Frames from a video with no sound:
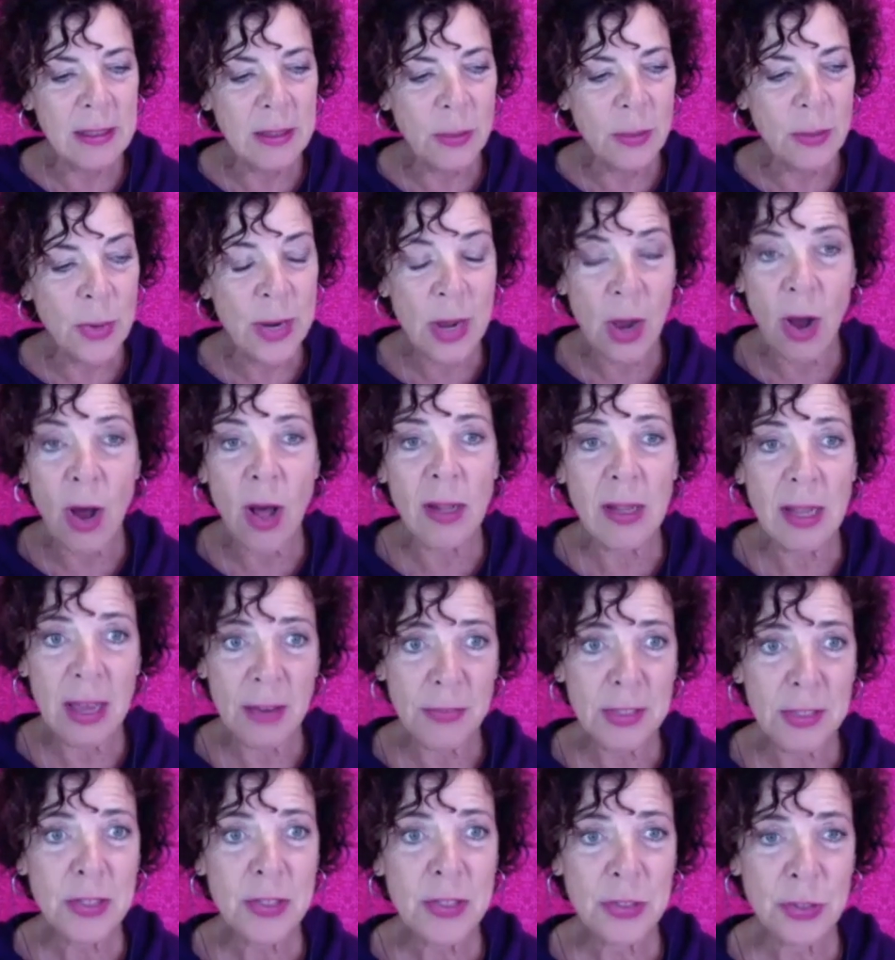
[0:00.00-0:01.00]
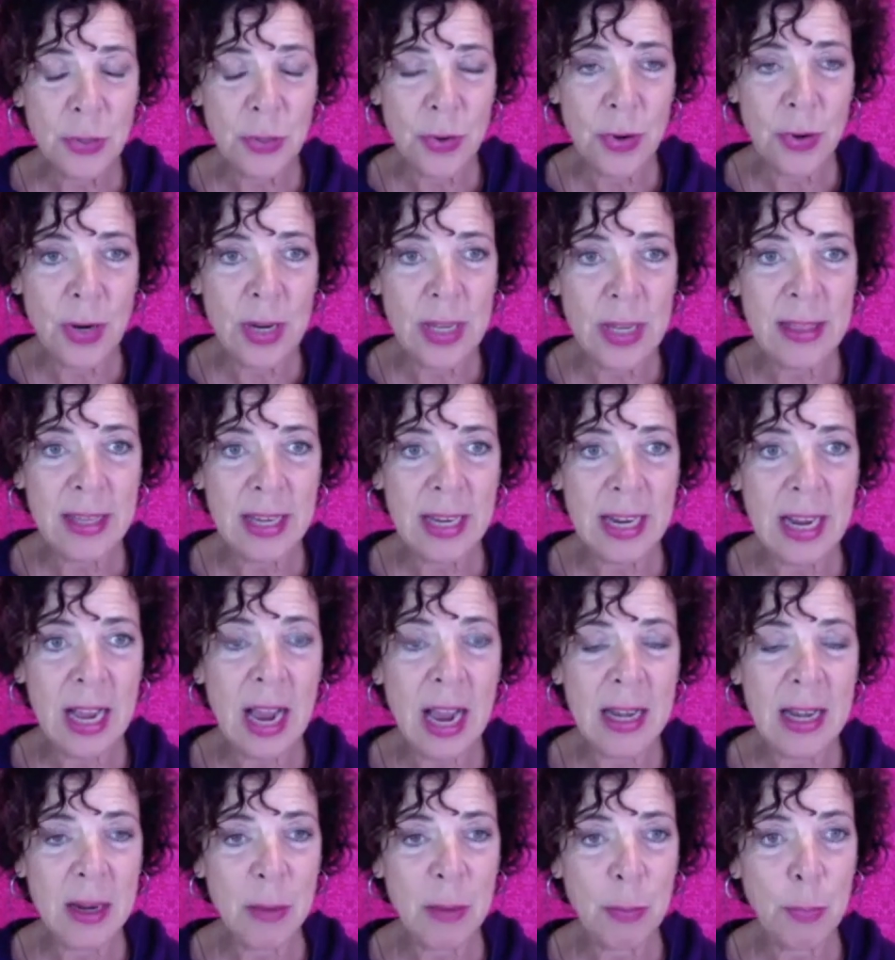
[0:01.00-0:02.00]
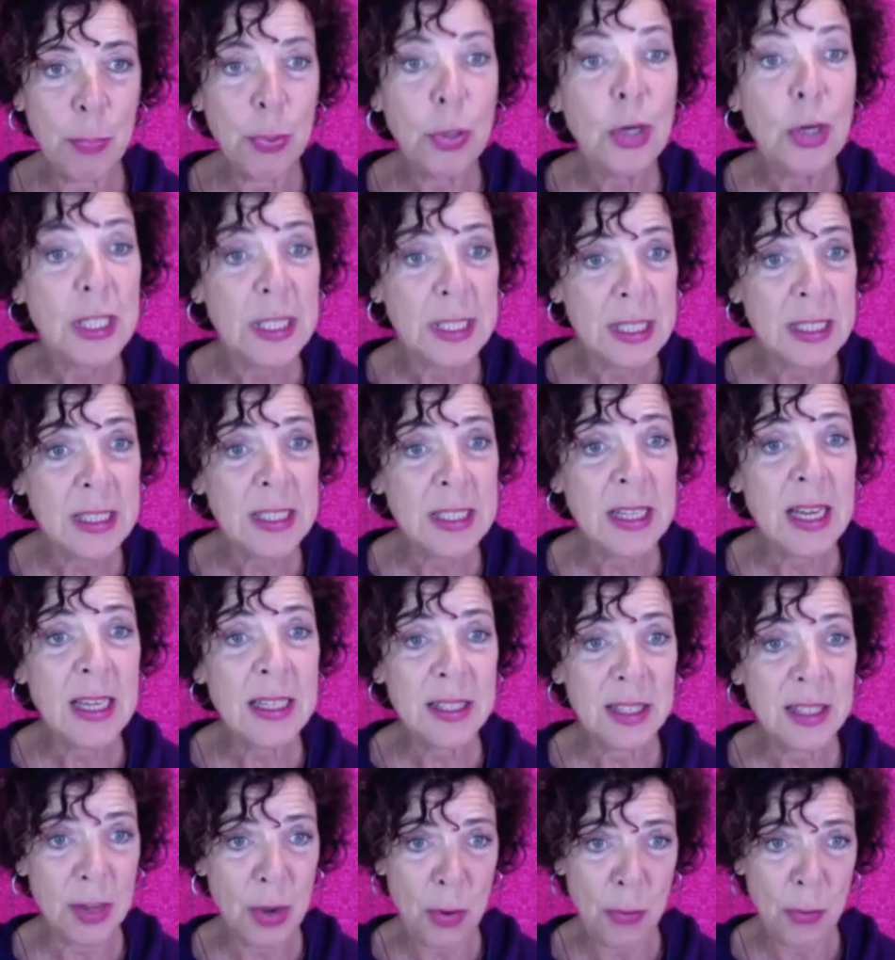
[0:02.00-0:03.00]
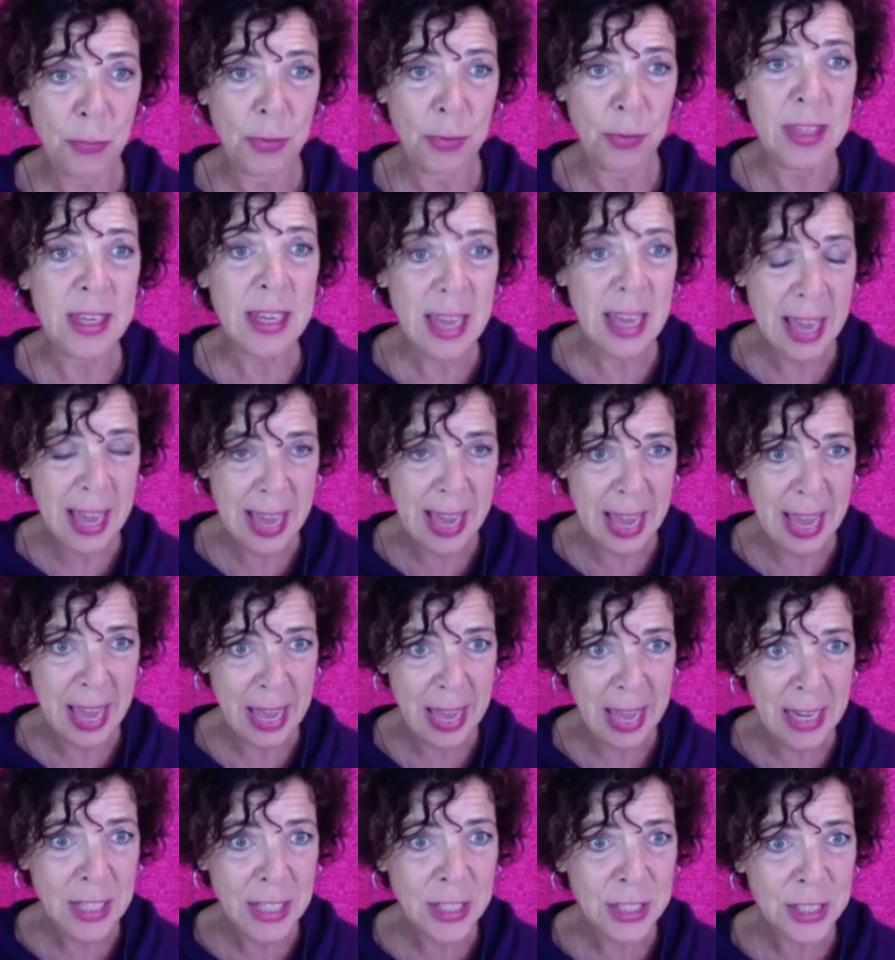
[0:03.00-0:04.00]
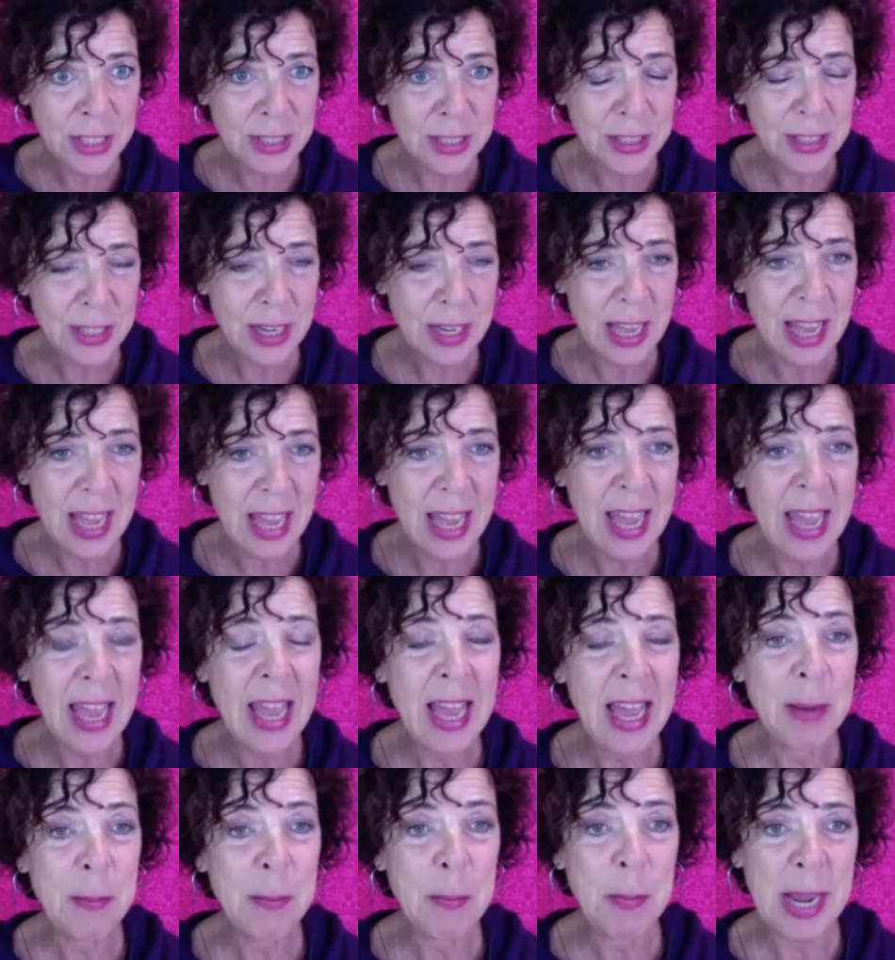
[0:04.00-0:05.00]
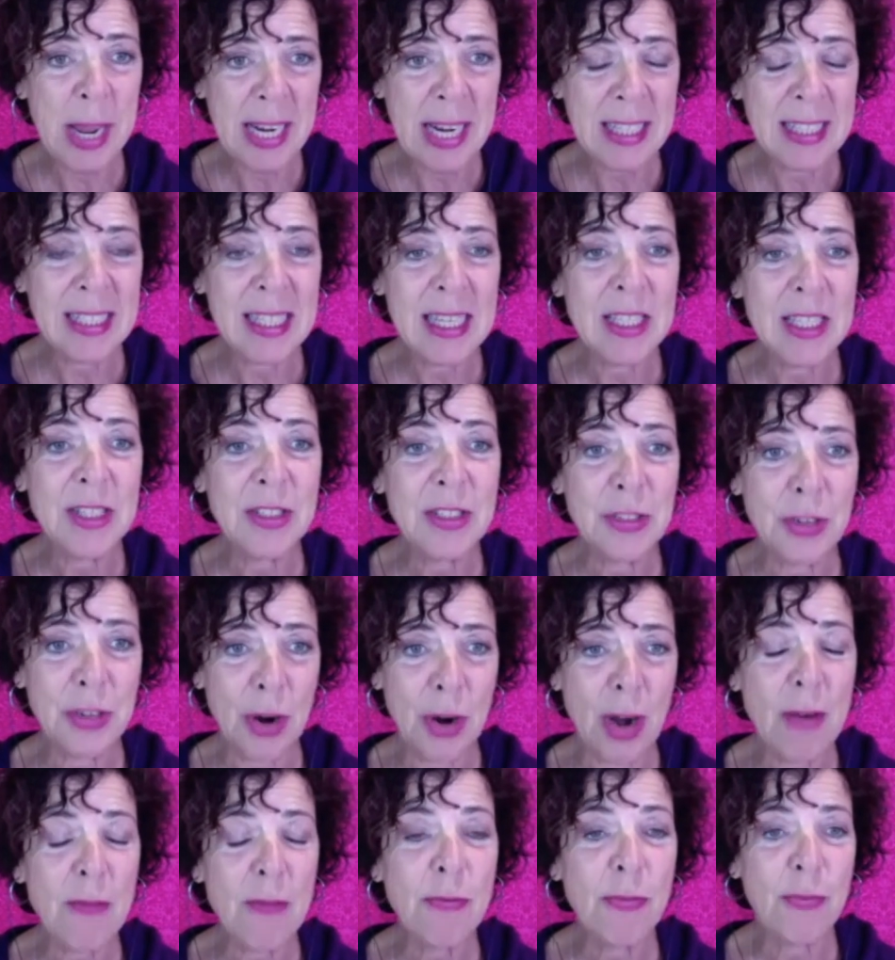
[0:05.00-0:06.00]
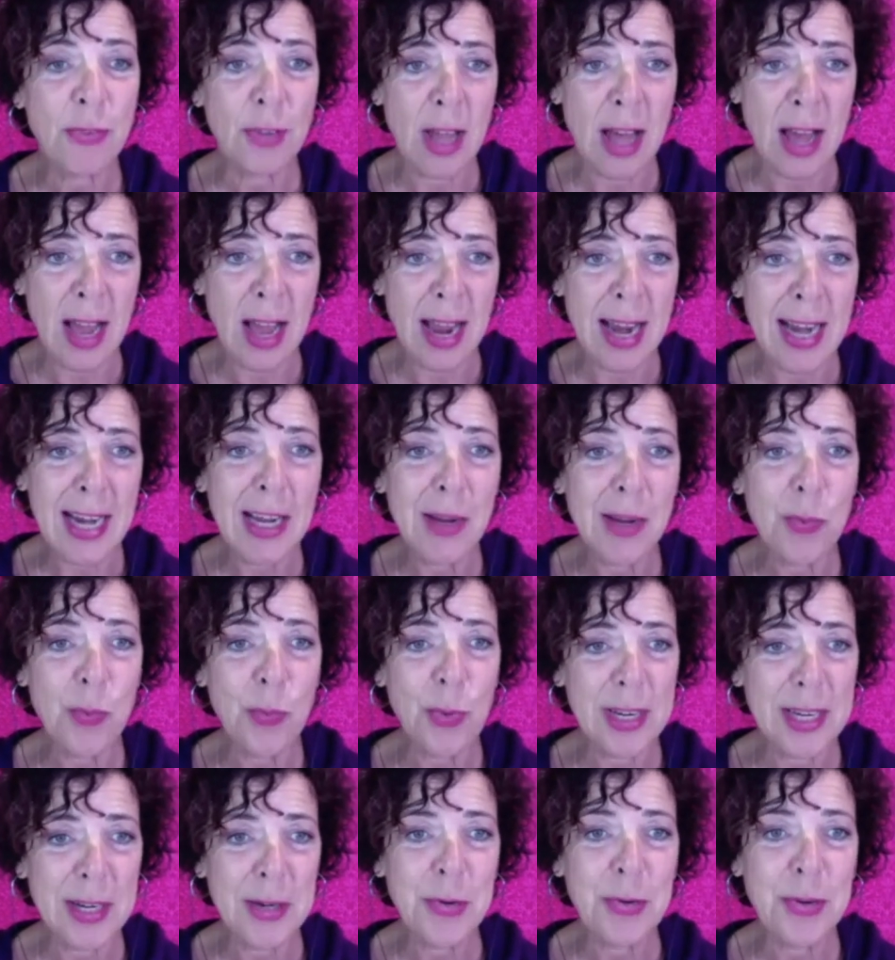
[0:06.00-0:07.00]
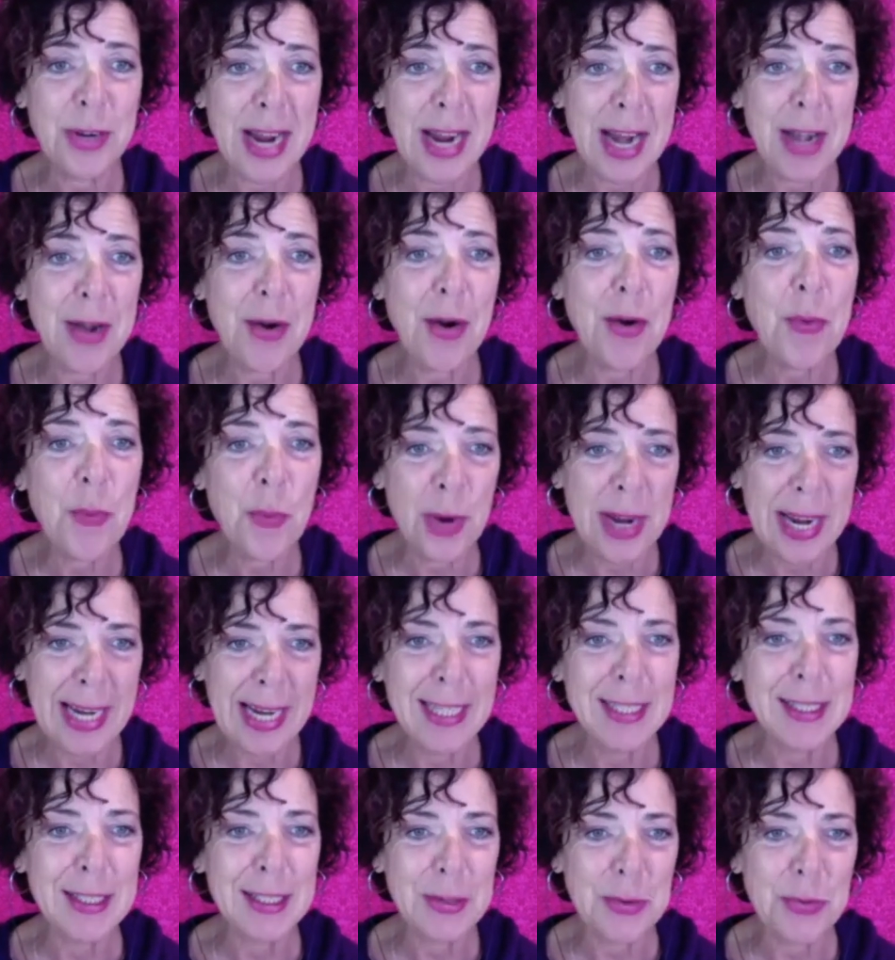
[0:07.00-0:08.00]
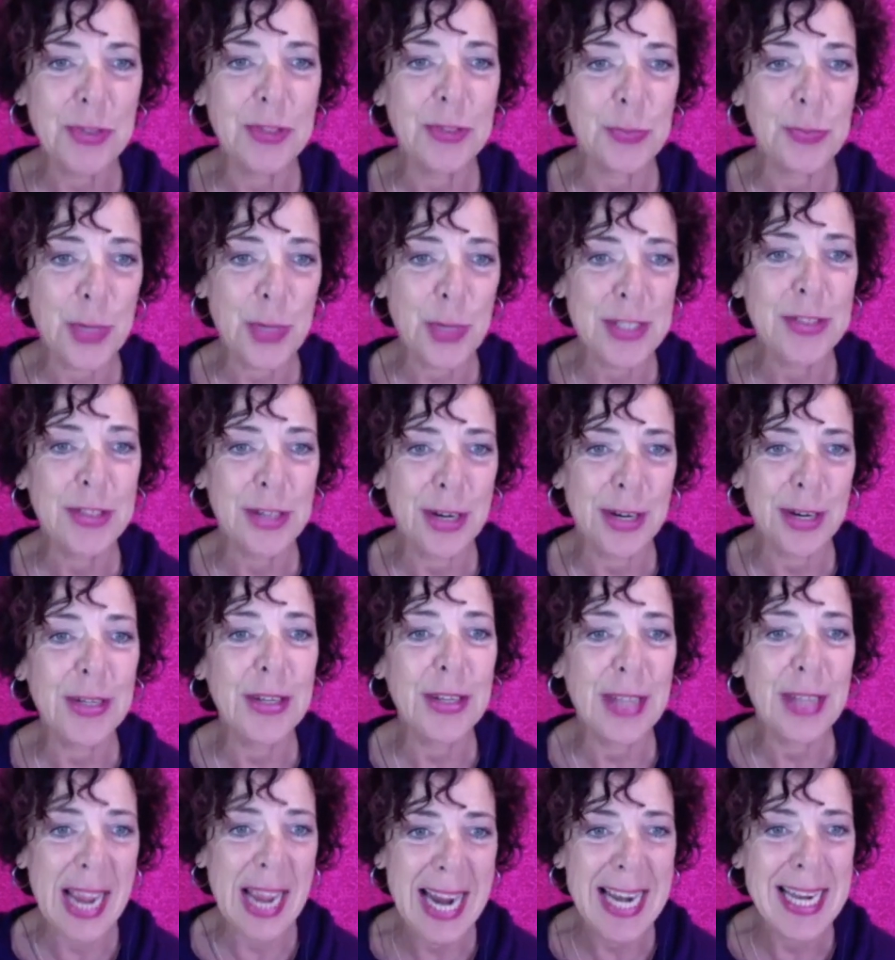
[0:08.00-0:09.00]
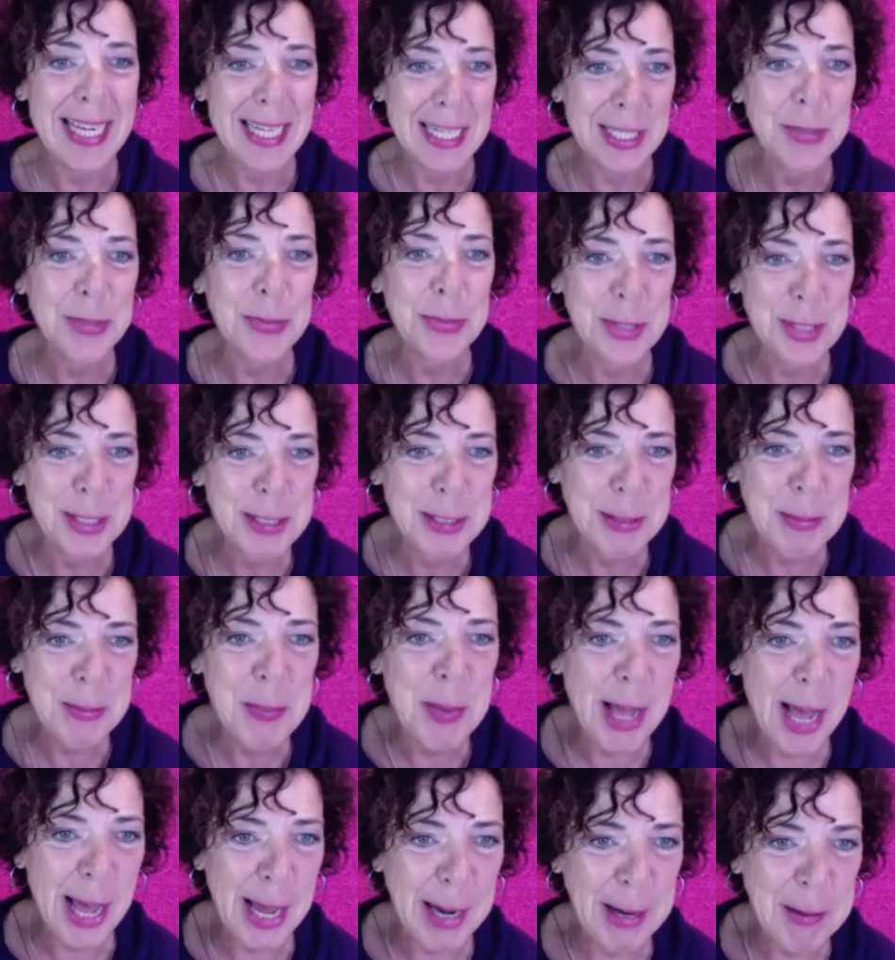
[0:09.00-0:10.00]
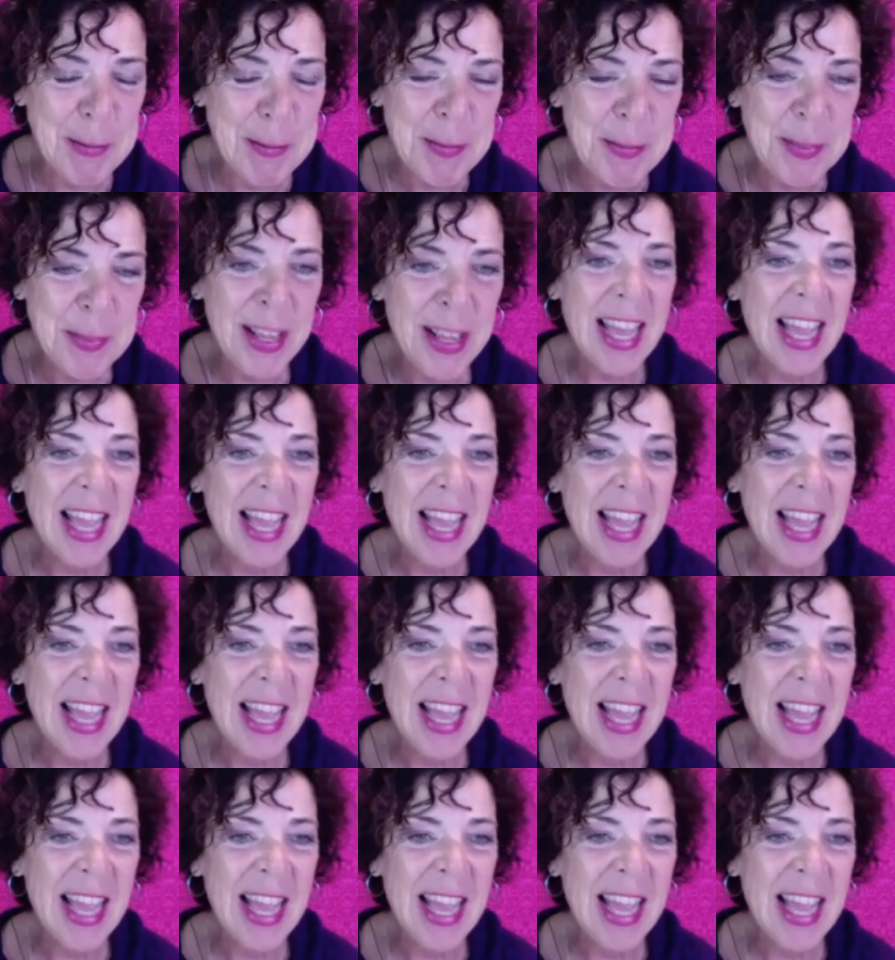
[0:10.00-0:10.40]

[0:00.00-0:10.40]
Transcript: we all have a story that kind of pushes us over the edge and makes us start flying, and we create our wings as we start landing towards the bottom.